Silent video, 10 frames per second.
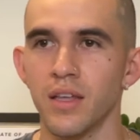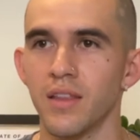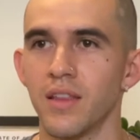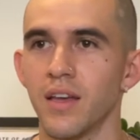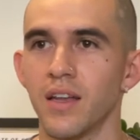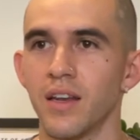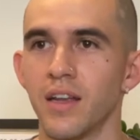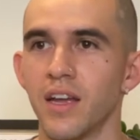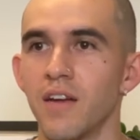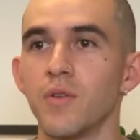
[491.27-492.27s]
then
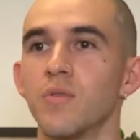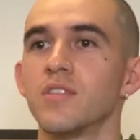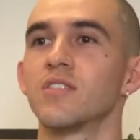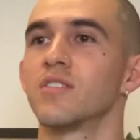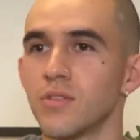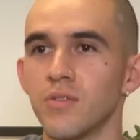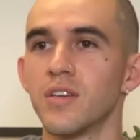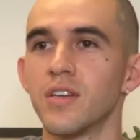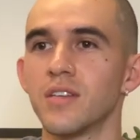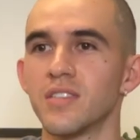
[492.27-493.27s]
everyone is gonna do
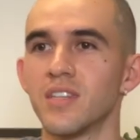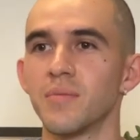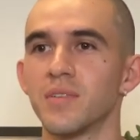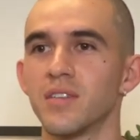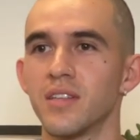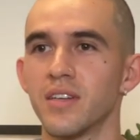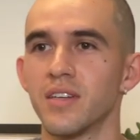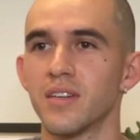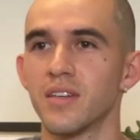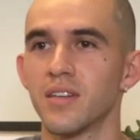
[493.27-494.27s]
this and I'm gonna
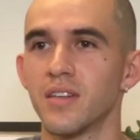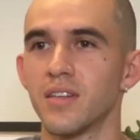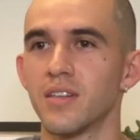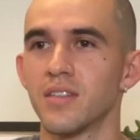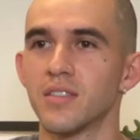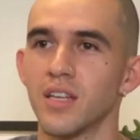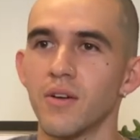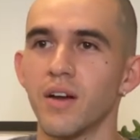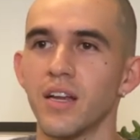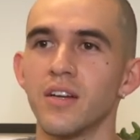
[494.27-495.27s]
like stay
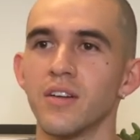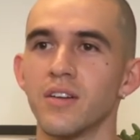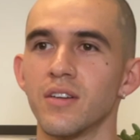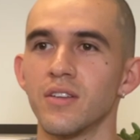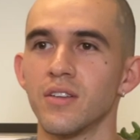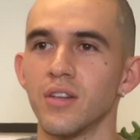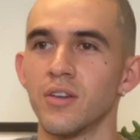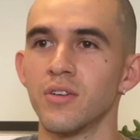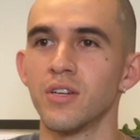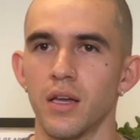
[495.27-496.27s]
right here. Yeah. You know,